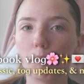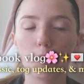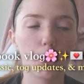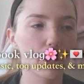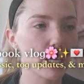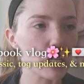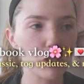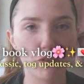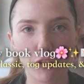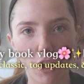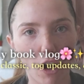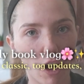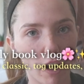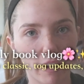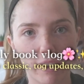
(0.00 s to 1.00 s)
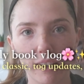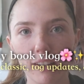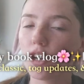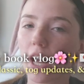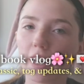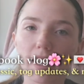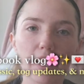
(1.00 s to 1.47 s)
bookish vlog,
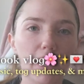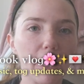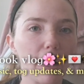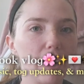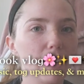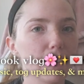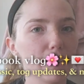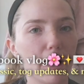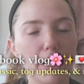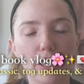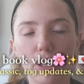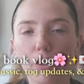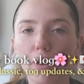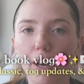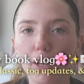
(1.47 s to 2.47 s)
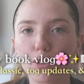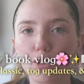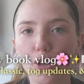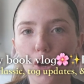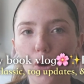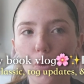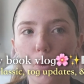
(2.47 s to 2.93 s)
checking in, letting you guys
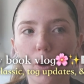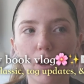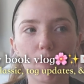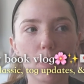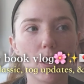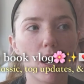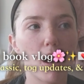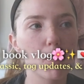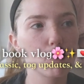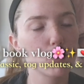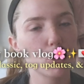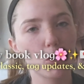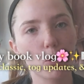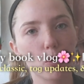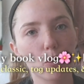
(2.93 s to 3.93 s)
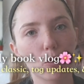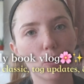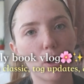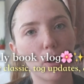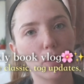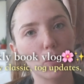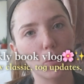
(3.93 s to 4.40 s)
know what I've been up to
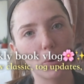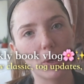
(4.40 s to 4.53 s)
throughout the